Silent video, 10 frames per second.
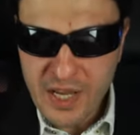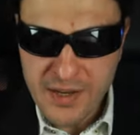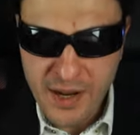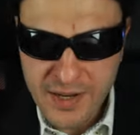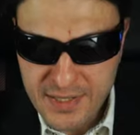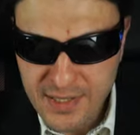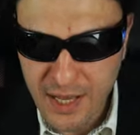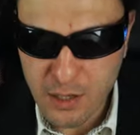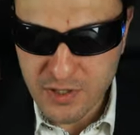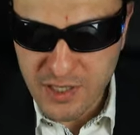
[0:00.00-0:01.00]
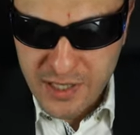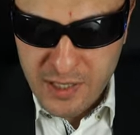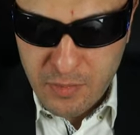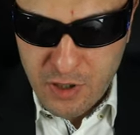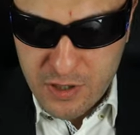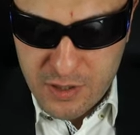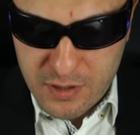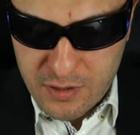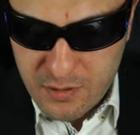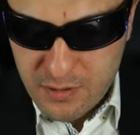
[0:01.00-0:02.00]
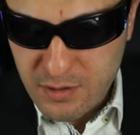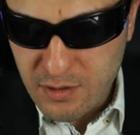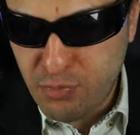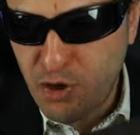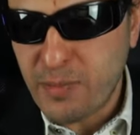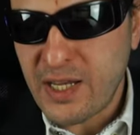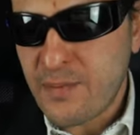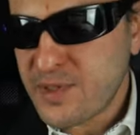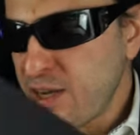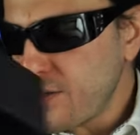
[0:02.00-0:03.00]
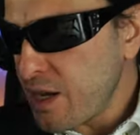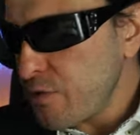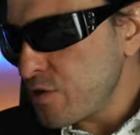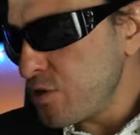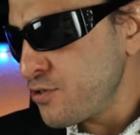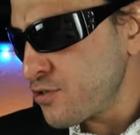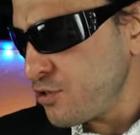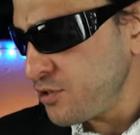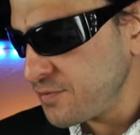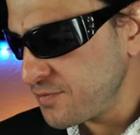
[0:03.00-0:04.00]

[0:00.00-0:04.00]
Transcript: Nice outer layer box, probably upside down as usual.